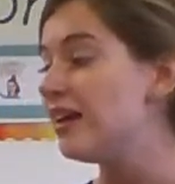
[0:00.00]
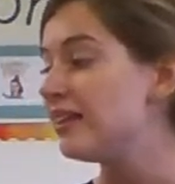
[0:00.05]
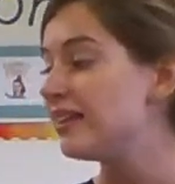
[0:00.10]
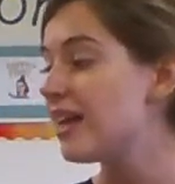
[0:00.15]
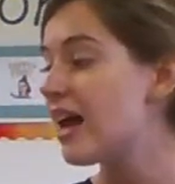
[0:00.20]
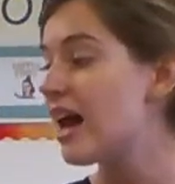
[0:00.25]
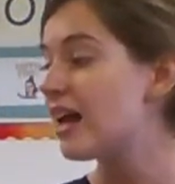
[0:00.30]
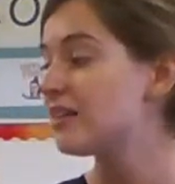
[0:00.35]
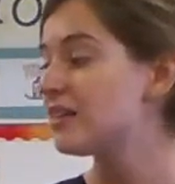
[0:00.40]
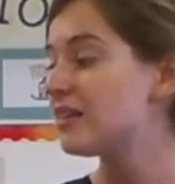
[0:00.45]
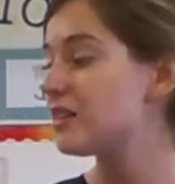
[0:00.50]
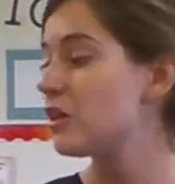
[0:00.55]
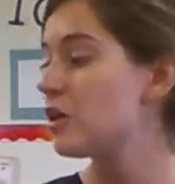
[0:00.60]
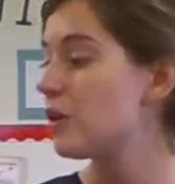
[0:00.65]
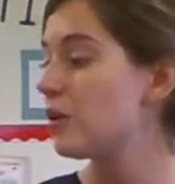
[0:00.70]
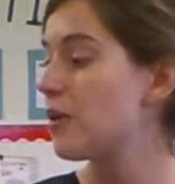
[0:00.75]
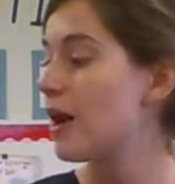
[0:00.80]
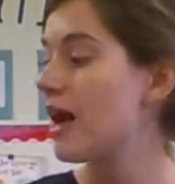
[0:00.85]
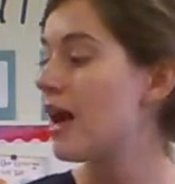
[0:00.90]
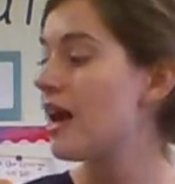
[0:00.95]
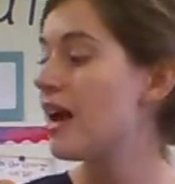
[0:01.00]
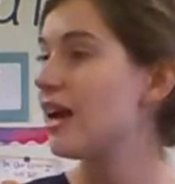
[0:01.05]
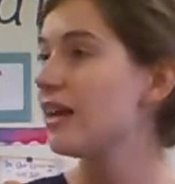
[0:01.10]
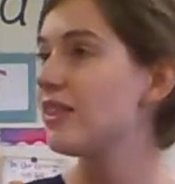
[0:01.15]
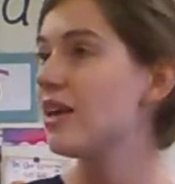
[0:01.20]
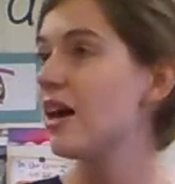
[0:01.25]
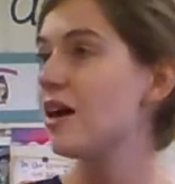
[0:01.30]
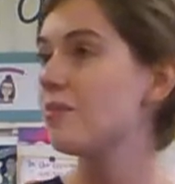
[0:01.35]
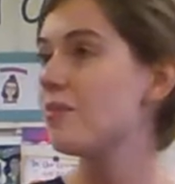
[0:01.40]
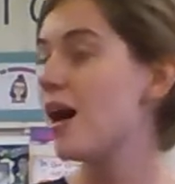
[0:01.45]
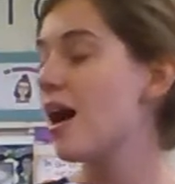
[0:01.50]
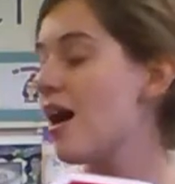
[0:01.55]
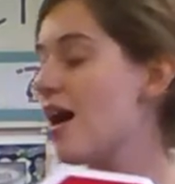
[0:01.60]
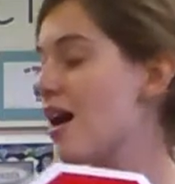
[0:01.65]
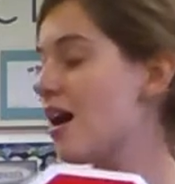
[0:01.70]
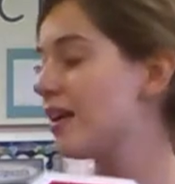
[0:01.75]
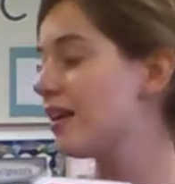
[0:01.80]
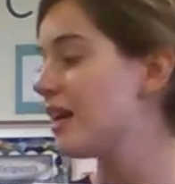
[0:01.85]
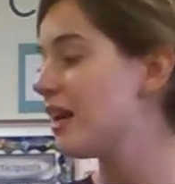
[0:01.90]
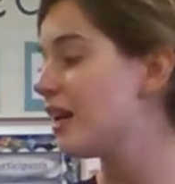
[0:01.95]
That's the way the
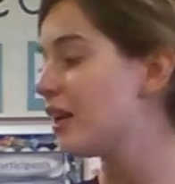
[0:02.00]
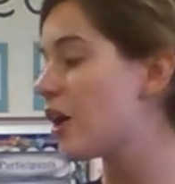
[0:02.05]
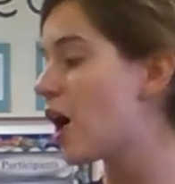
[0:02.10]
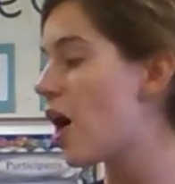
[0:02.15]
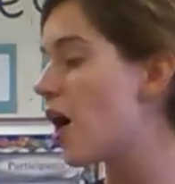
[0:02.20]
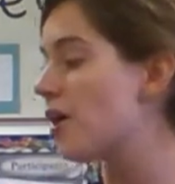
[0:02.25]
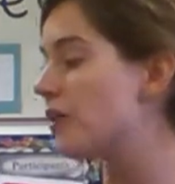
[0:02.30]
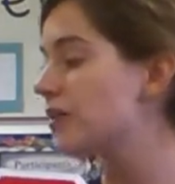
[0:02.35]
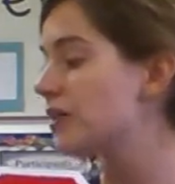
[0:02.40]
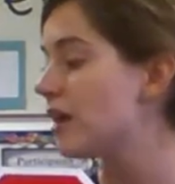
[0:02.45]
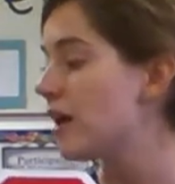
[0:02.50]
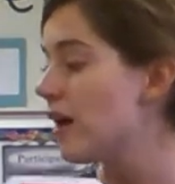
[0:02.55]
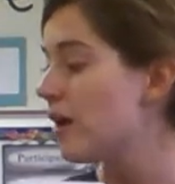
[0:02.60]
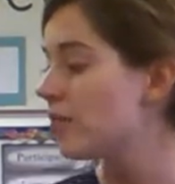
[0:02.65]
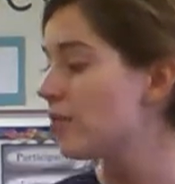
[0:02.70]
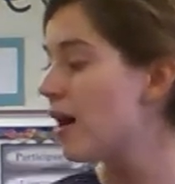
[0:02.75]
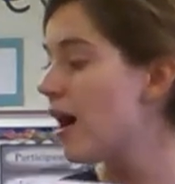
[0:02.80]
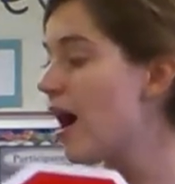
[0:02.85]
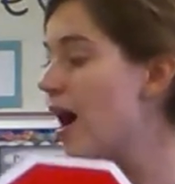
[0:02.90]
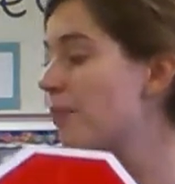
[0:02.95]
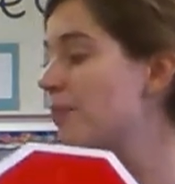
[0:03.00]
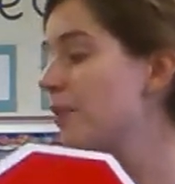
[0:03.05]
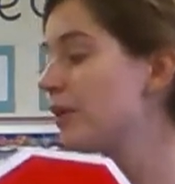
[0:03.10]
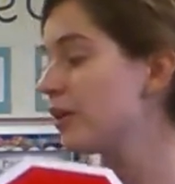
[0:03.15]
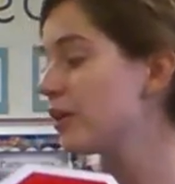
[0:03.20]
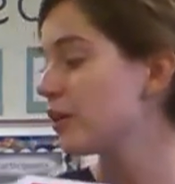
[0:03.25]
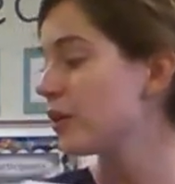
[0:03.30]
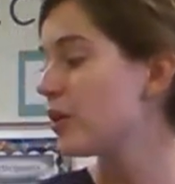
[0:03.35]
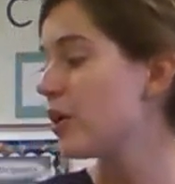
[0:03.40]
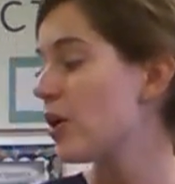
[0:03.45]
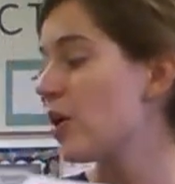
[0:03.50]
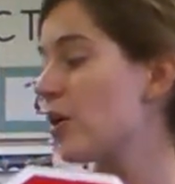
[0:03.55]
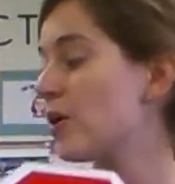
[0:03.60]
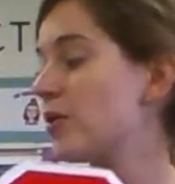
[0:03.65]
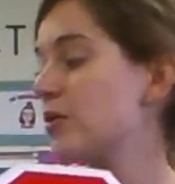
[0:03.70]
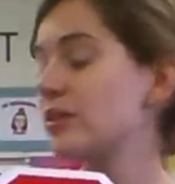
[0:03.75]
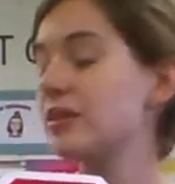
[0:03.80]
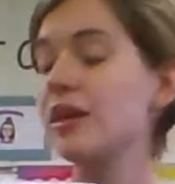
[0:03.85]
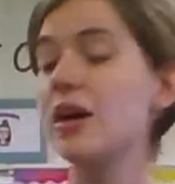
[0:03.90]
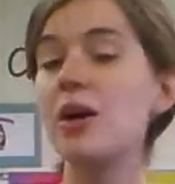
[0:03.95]
money goes. Pop
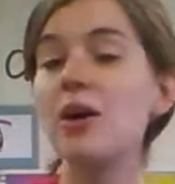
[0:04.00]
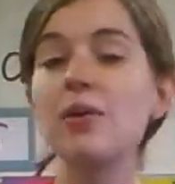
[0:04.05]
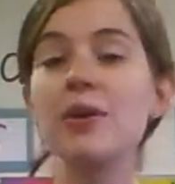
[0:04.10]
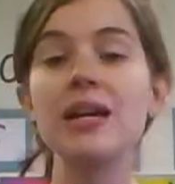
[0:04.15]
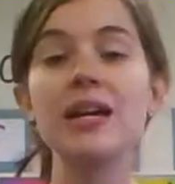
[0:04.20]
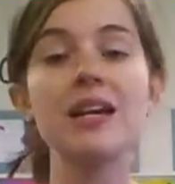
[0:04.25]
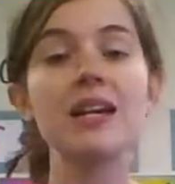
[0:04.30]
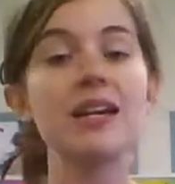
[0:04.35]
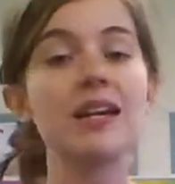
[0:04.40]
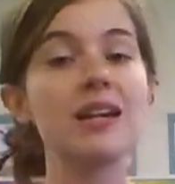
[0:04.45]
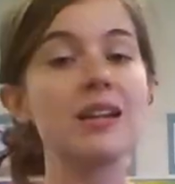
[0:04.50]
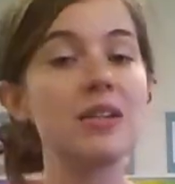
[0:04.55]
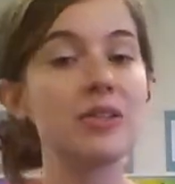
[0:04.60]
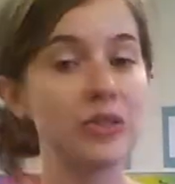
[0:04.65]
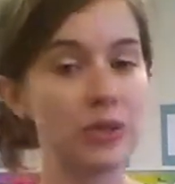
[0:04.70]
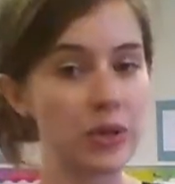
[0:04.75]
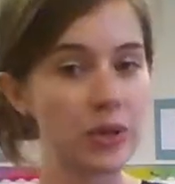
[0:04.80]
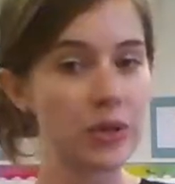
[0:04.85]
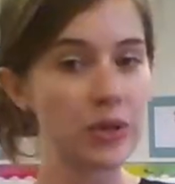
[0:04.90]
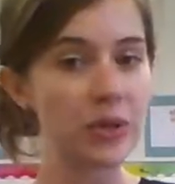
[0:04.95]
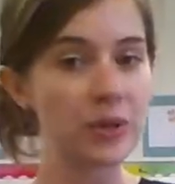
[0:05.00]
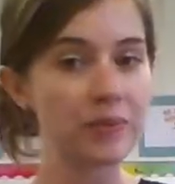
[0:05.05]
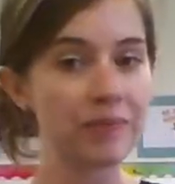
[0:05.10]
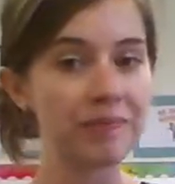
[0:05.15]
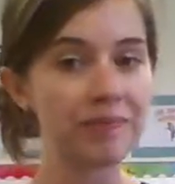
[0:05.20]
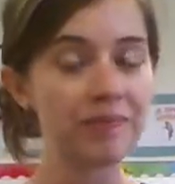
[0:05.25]
goes the weasel.